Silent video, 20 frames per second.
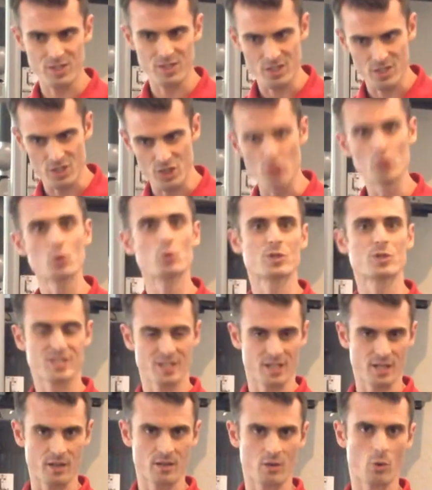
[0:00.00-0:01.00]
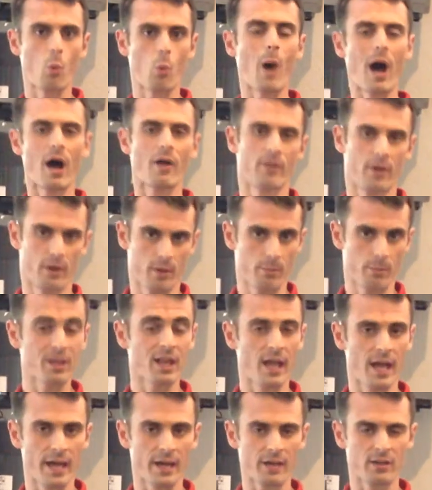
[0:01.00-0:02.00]
using while they're
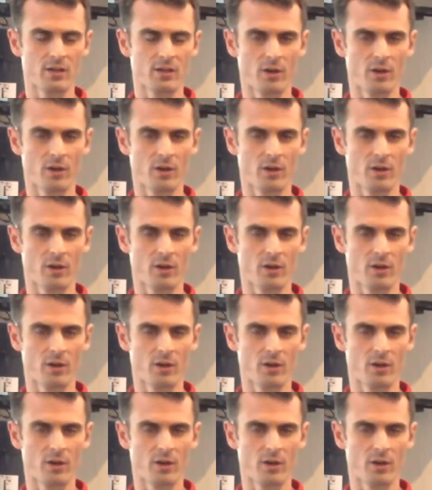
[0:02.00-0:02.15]
playing.